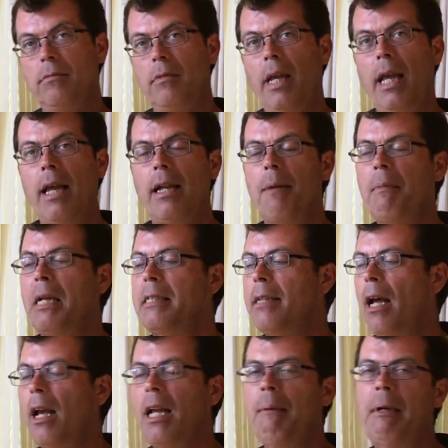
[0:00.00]
And I'm not
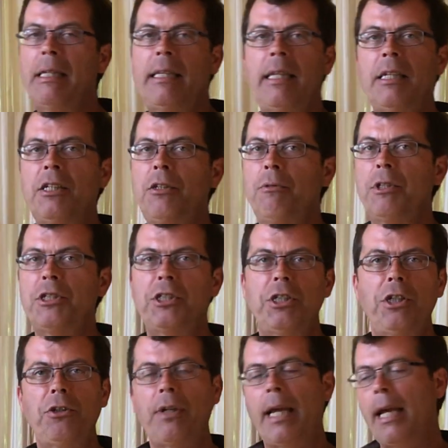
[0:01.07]
talking about the
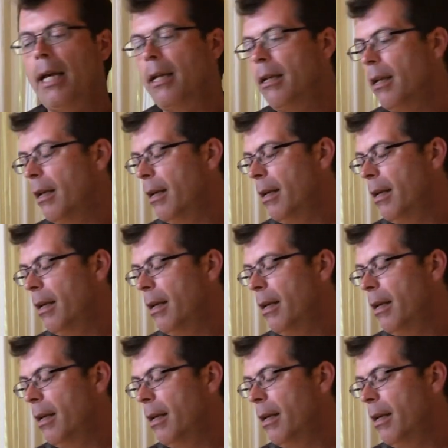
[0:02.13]
intuition you get